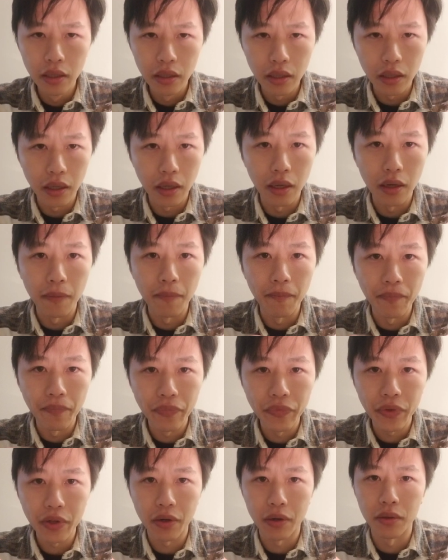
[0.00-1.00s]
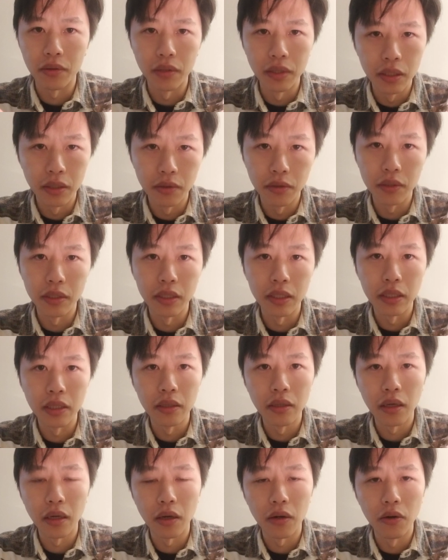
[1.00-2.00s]
um, are literally
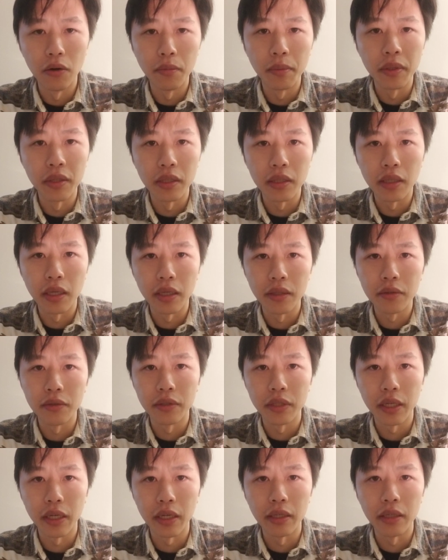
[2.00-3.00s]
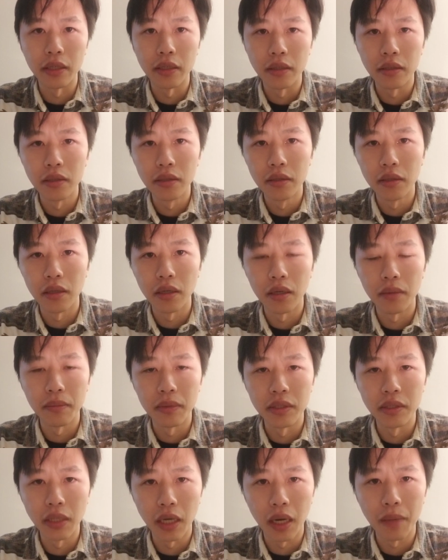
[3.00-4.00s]
openly entertaining,
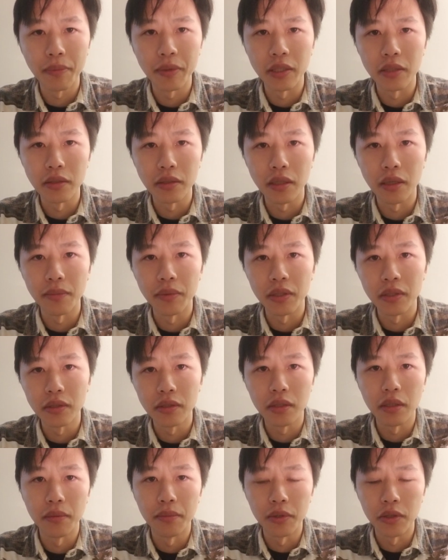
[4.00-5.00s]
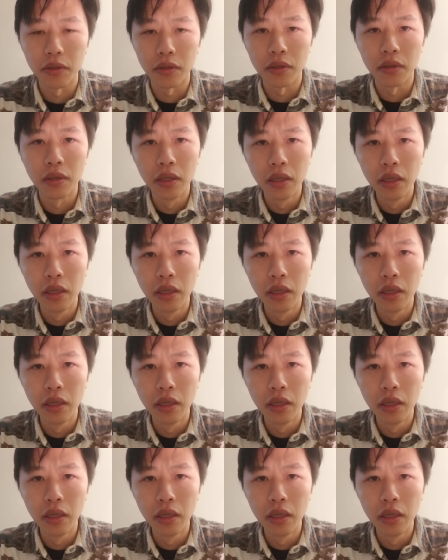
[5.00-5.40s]
adopting something similar